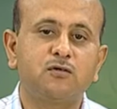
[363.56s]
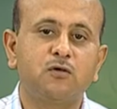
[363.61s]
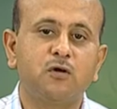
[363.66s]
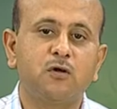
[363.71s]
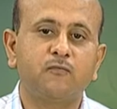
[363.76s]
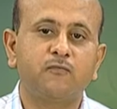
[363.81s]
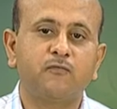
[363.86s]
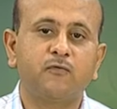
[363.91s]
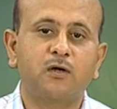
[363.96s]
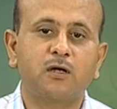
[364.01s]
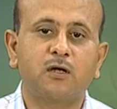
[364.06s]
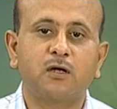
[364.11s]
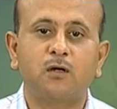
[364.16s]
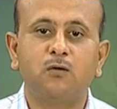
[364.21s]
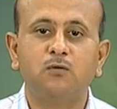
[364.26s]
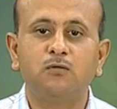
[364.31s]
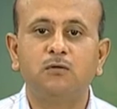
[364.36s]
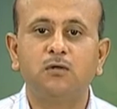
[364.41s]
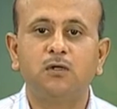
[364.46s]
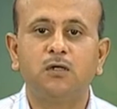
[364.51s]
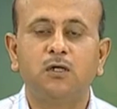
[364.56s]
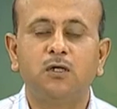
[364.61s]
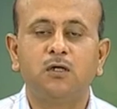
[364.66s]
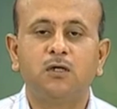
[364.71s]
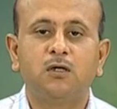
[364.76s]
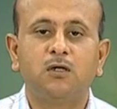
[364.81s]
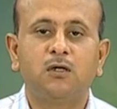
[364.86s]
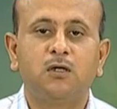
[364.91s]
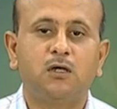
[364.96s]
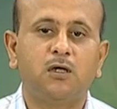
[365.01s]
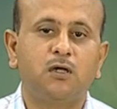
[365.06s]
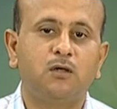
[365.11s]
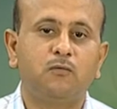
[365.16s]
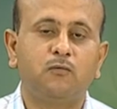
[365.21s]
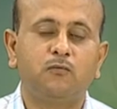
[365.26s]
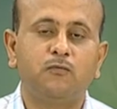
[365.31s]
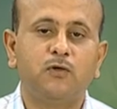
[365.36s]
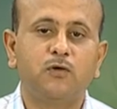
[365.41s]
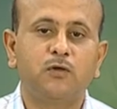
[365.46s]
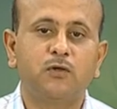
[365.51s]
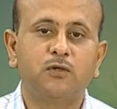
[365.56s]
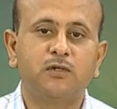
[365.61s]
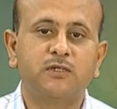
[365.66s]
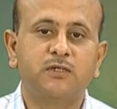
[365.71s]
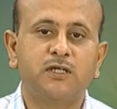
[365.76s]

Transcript: of around uh, we can